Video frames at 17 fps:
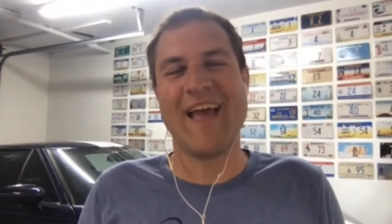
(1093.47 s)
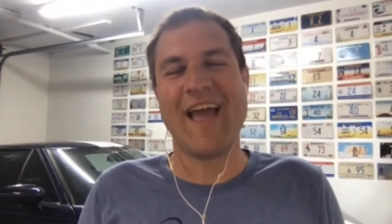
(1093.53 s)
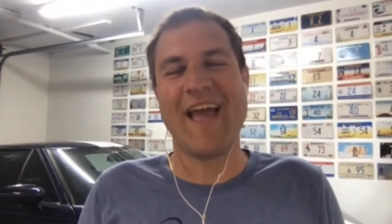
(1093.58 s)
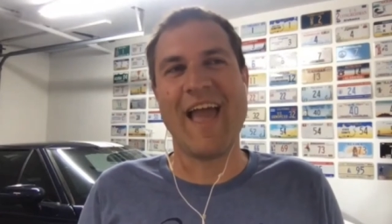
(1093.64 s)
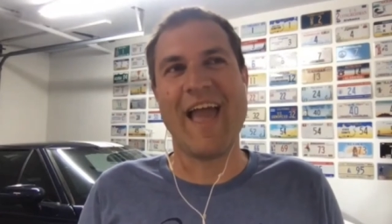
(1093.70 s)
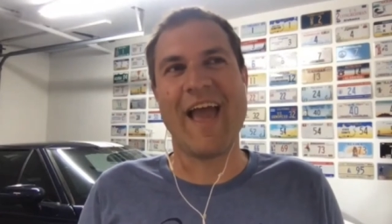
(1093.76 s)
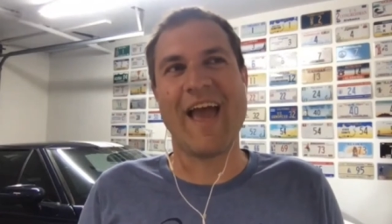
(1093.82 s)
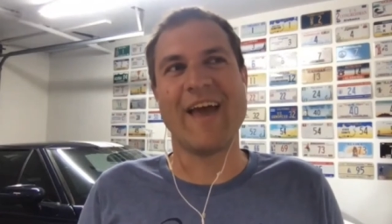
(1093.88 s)

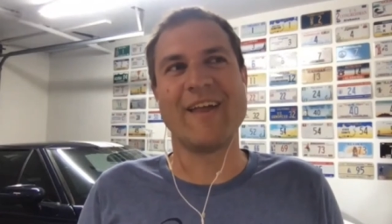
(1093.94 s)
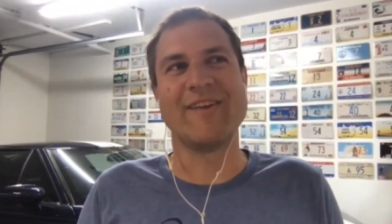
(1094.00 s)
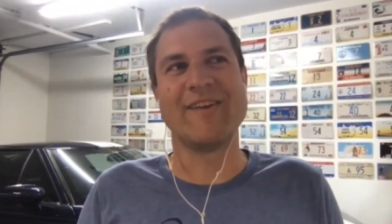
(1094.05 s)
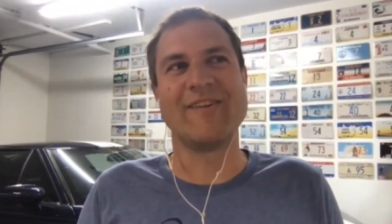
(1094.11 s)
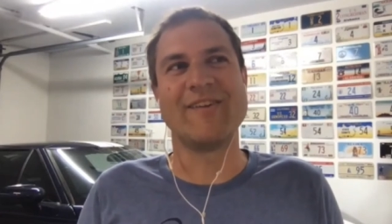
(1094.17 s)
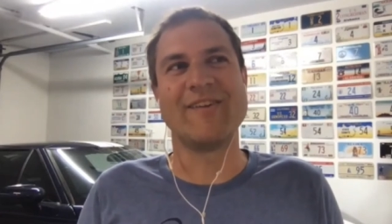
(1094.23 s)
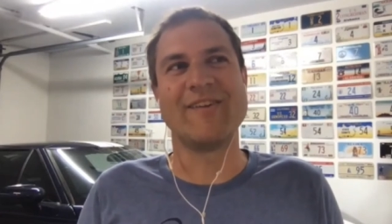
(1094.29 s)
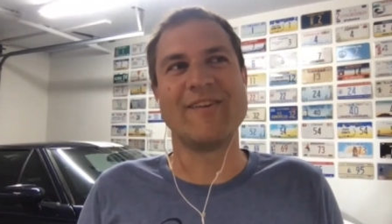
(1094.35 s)

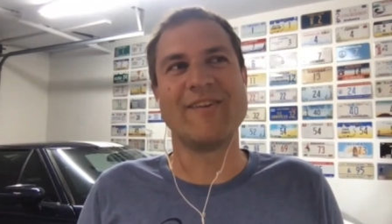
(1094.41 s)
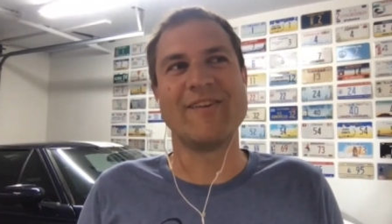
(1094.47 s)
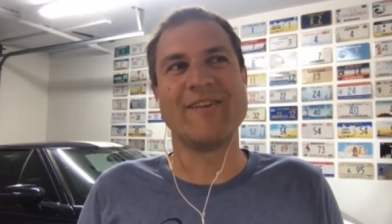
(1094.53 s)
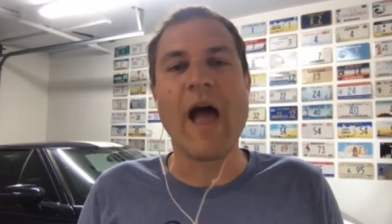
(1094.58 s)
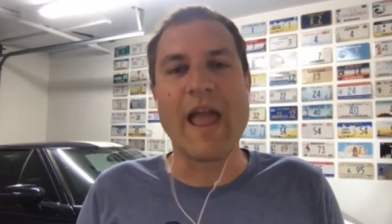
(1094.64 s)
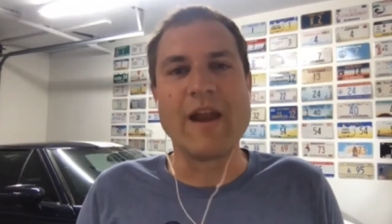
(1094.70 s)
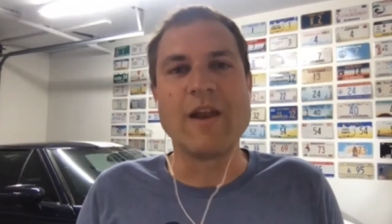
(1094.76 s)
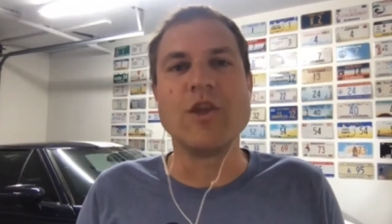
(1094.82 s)
and you're
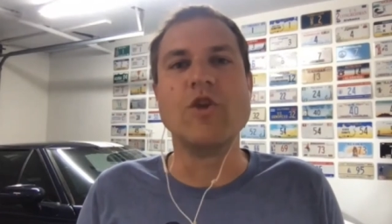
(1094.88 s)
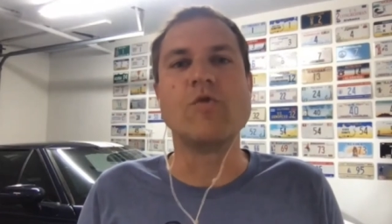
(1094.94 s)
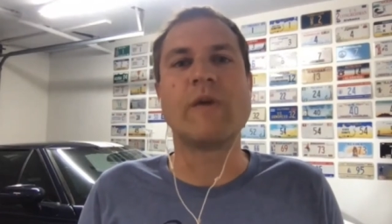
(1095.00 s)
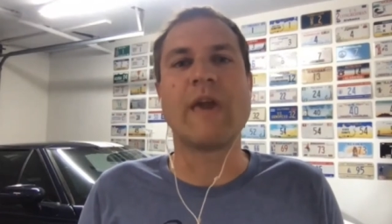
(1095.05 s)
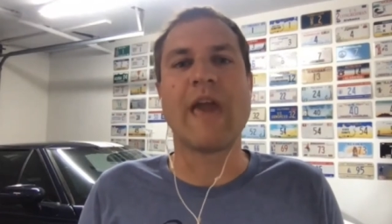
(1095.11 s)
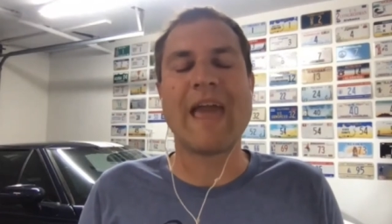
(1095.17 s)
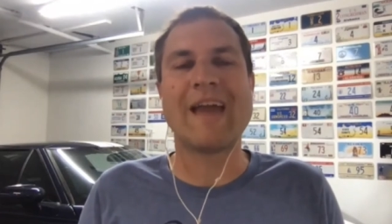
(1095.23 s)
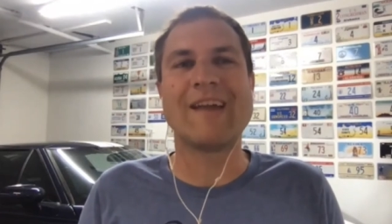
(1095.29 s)
right
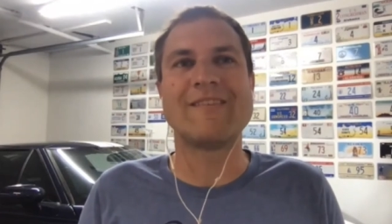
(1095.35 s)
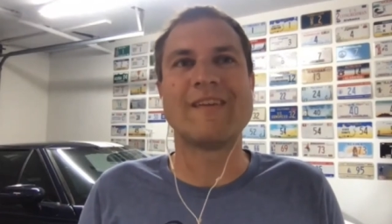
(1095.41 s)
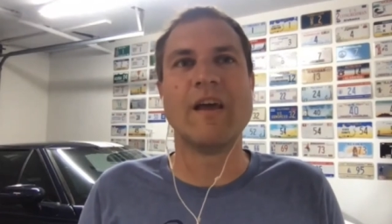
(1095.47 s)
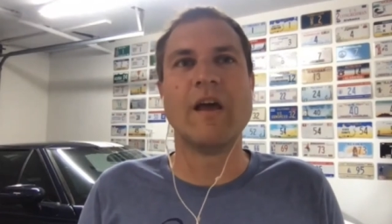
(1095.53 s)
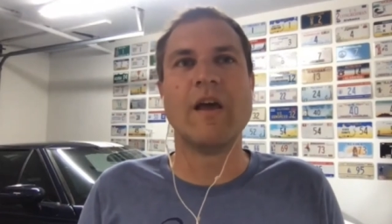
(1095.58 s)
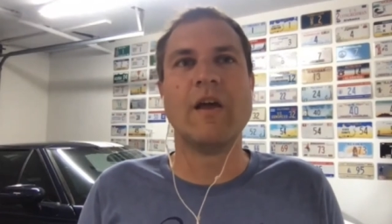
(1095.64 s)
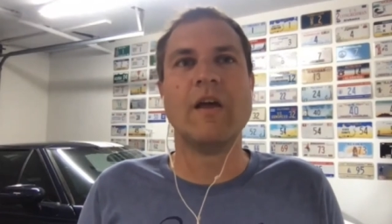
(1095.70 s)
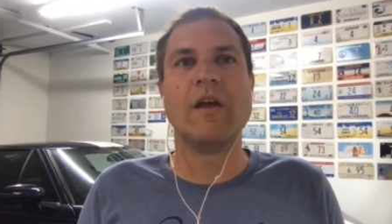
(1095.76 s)
you can't